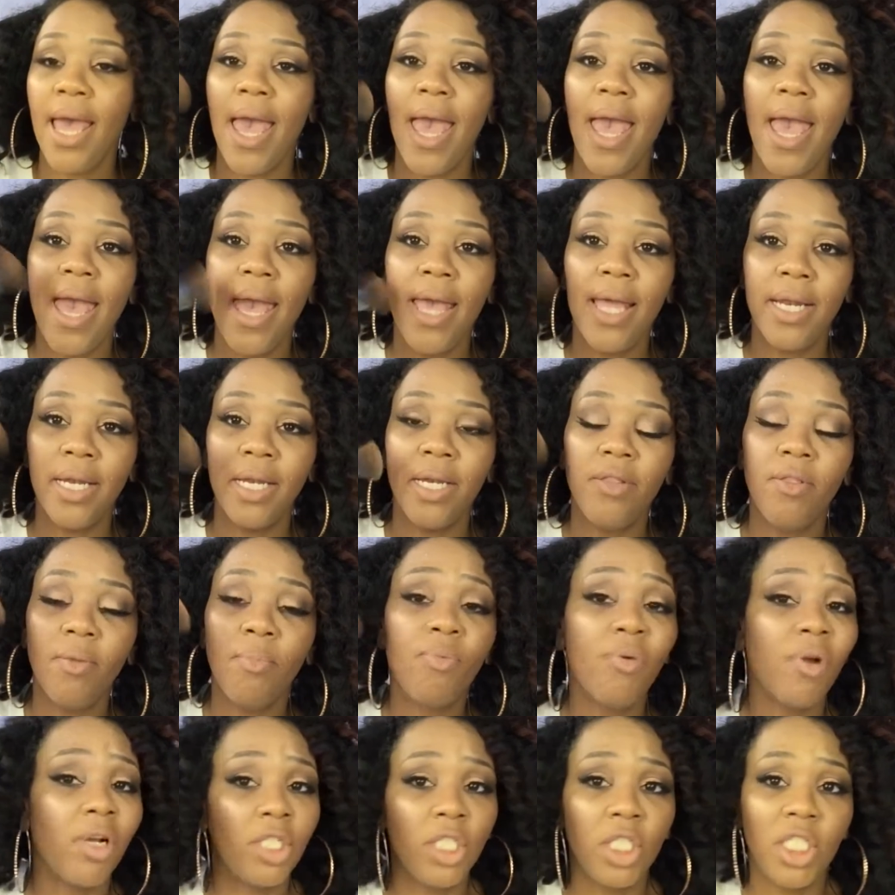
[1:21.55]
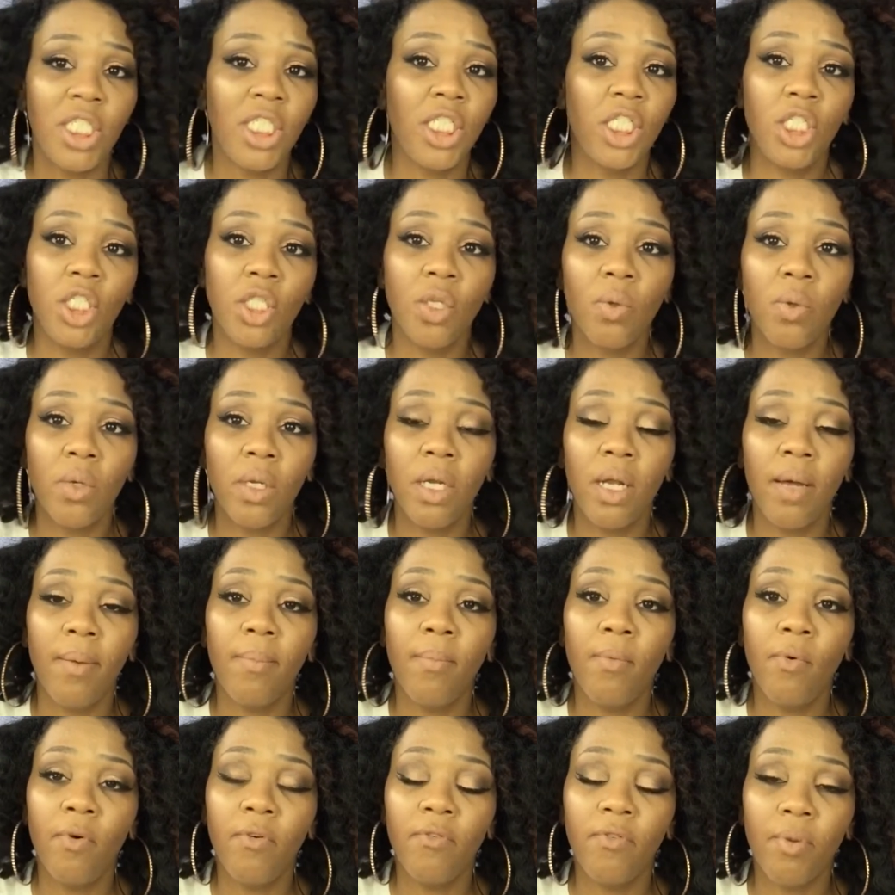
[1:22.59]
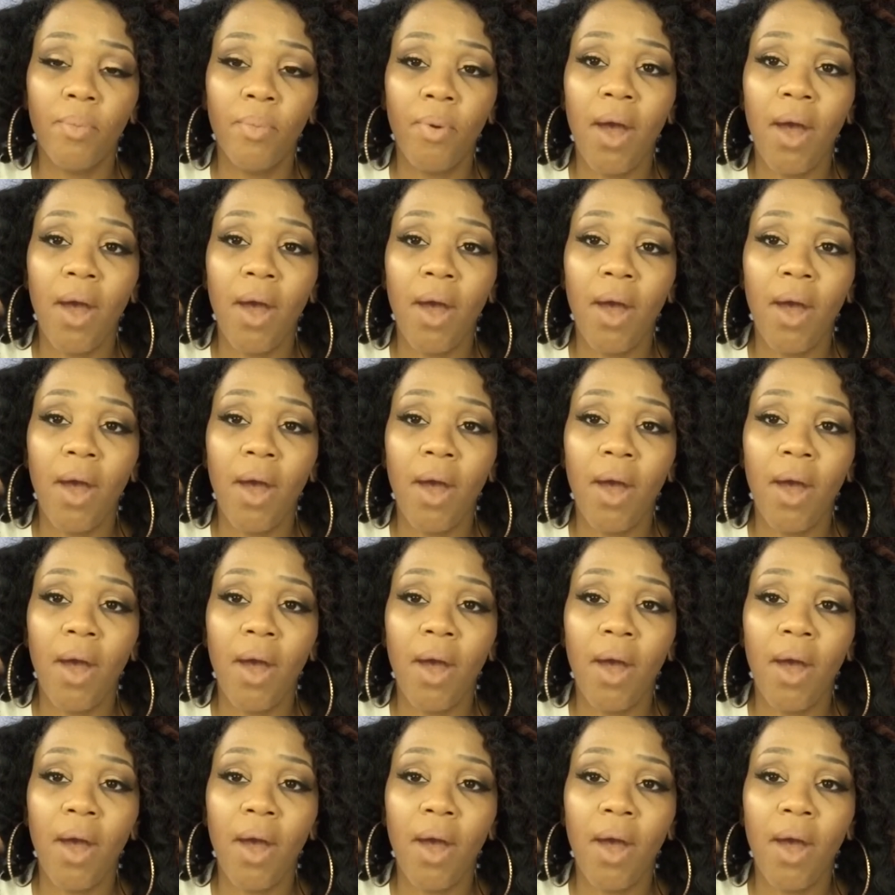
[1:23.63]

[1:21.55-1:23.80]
and the brush is just soaking up more of your